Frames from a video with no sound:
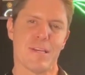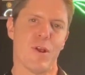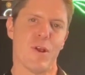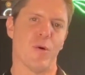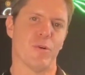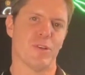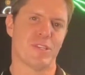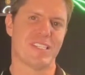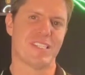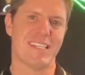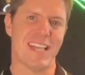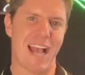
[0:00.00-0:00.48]

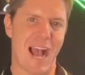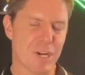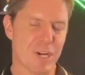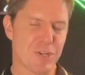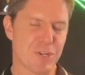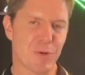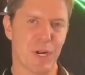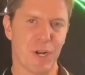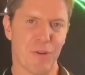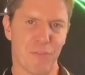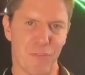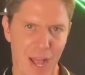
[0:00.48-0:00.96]
you know,
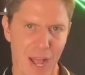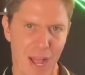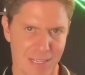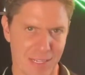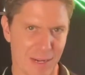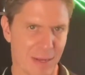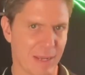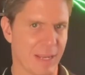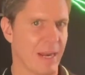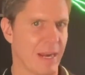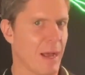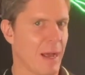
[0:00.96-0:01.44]
saturated
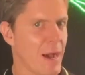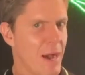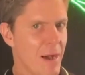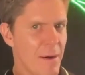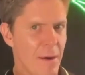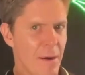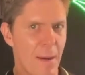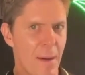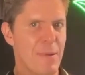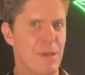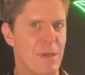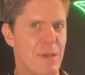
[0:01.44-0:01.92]
fats. Again,
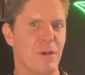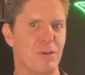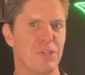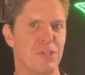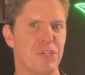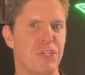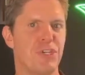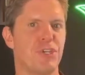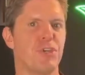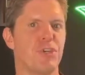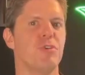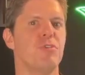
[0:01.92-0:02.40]
I, have been a
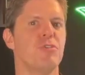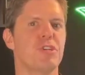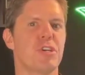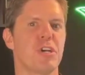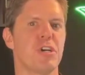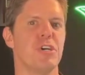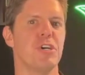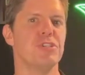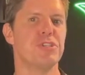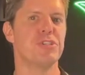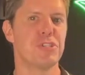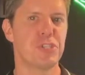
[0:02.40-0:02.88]

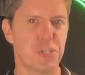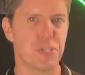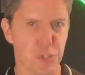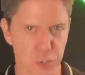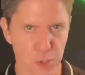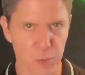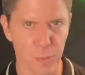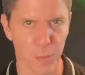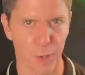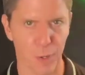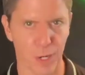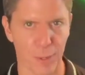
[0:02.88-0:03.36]
huge
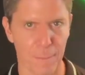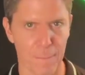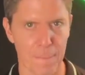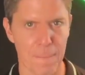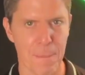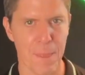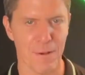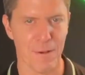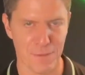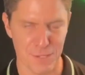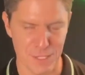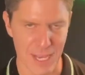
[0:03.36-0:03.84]
consumer
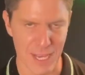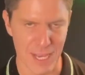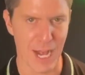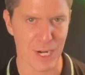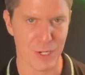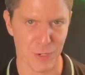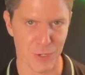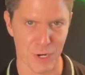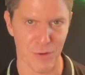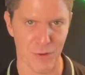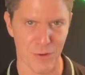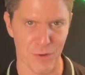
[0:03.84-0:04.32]
of
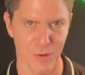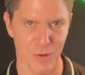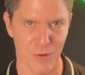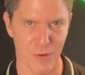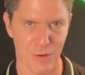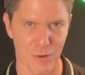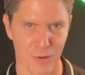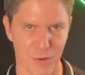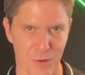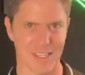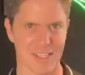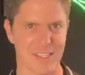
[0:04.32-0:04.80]
saturated
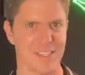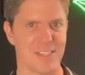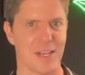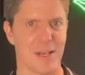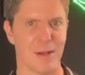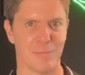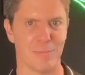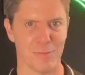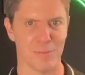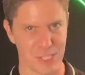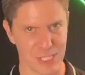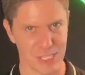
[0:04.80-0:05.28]
fats since
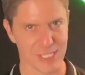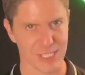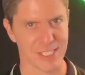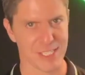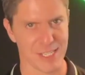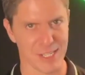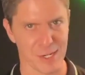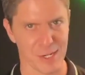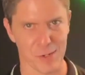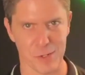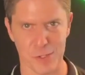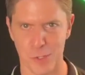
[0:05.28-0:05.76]
I'm
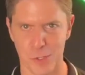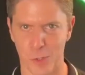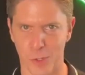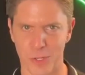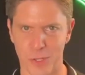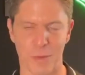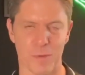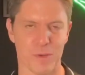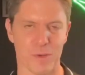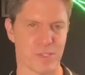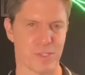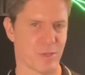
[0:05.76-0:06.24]
16 years old.
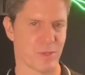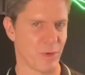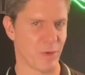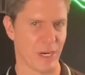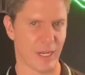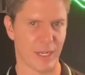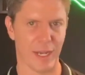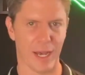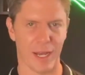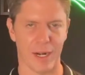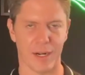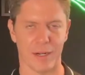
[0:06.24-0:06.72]
That was when I
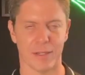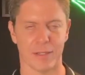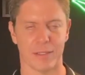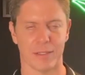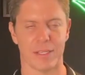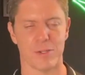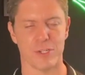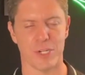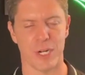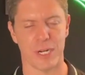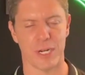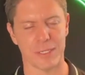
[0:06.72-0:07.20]
got on a
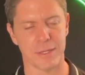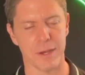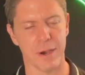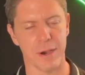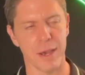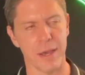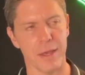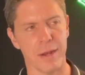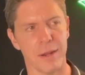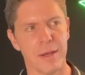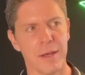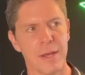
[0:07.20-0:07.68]
ketogenic
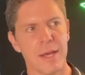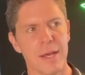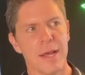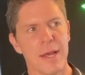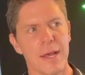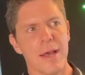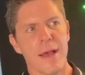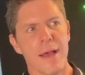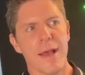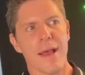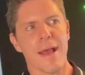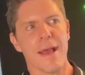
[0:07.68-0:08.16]
diet.
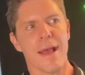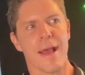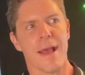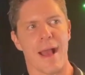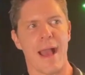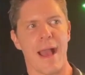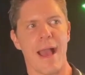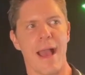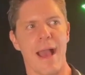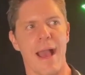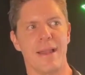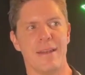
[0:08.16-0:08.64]

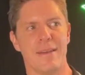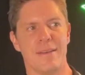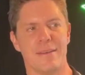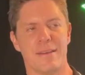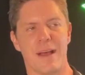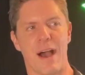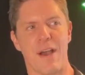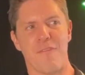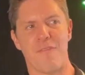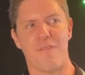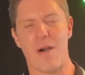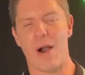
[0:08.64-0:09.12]
And
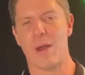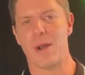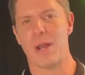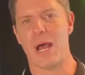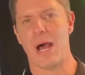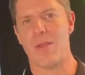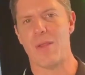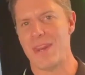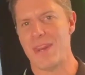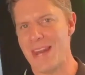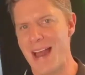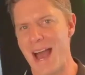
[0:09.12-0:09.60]
I found
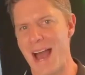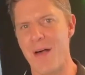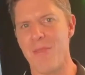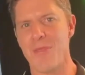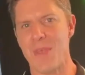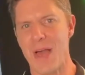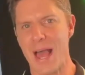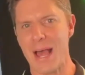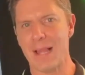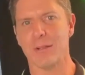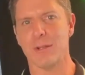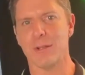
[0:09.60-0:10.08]
out not
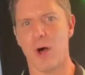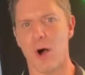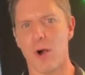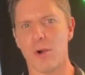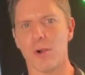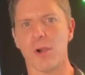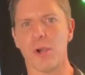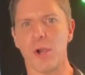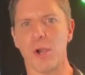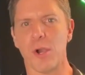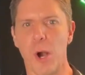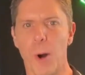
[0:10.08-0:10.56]
that long
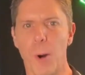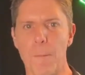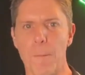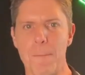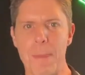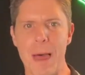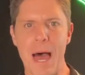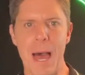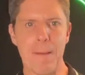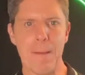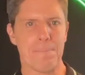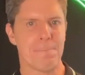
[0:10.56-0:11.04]
ago
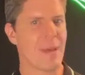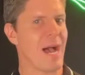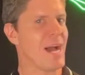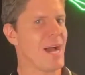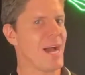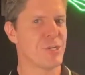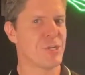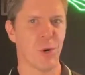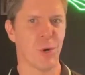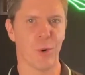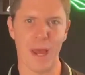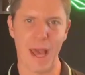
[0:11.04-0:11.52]
that I
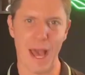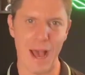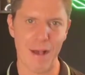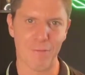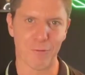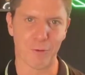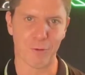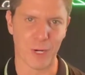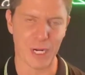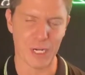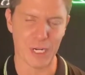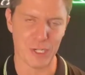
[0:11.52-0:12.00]
don't have
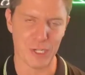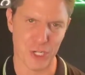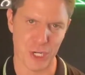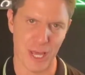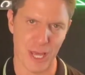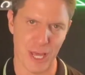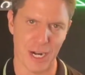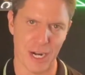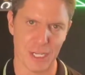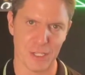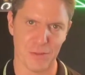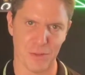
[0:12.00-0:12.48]
great
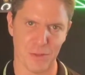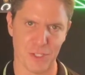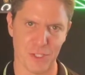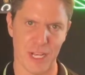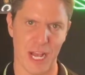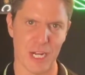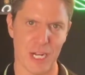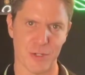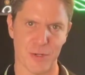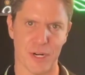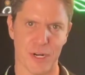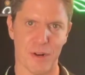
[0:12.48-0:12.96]
genetics for
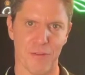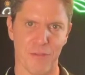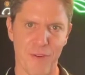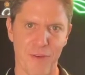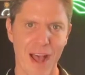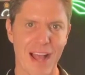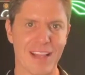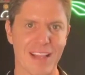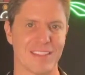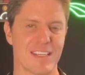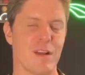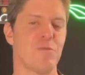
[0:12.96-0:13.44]
saturated
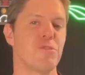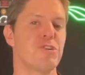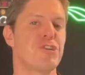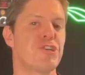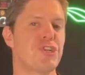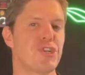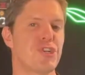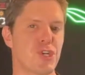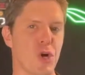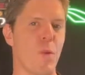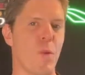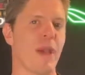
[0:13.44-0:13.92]
fats. And it was
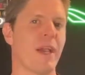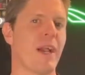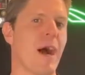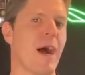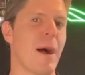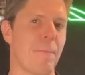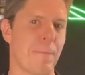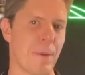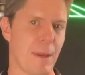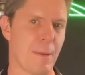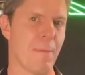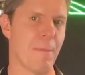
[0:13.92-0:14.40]
showing
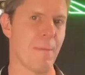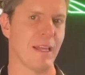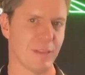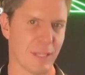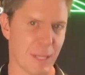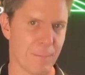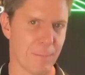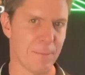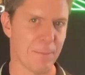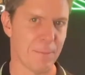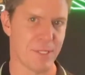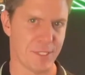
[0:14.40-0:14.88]
up in my
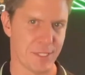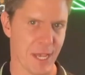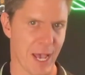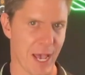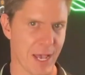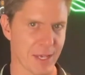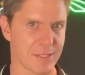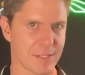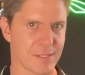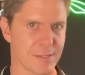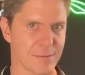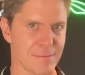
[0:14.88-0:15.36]
lipid
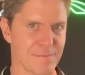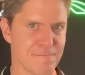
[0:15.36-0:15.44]
tests.